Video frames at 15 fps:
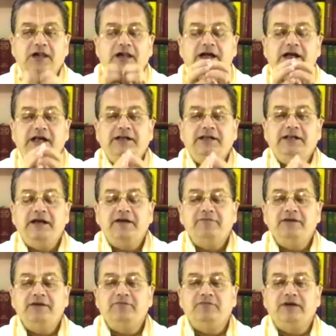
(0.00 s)
and
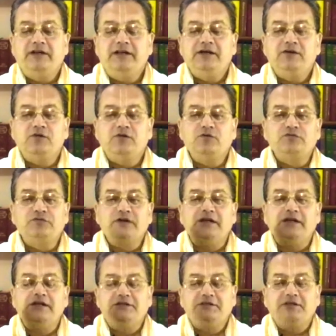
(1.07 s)
having very close
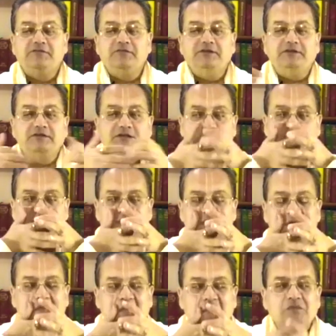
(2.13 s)
relation with Shiksha
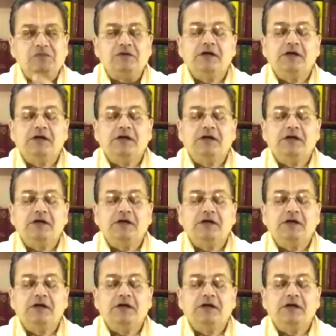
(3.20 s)
Guru